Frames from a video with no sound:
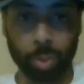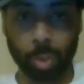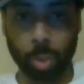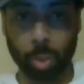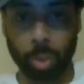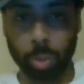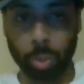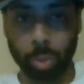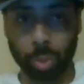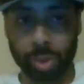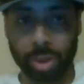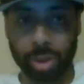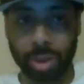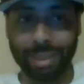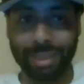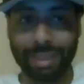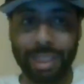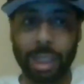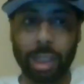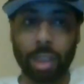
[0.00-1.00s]
we will see a
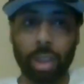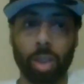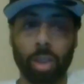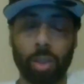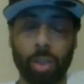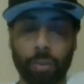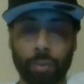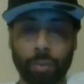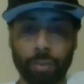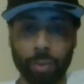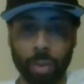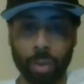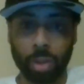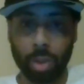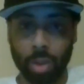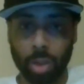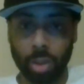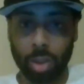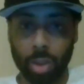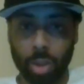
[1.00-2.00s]
lot of
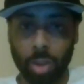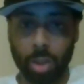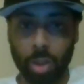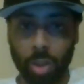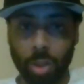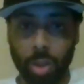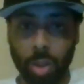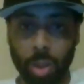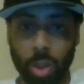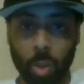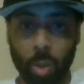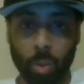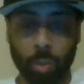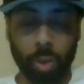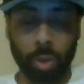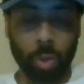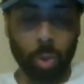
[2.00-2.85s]
over the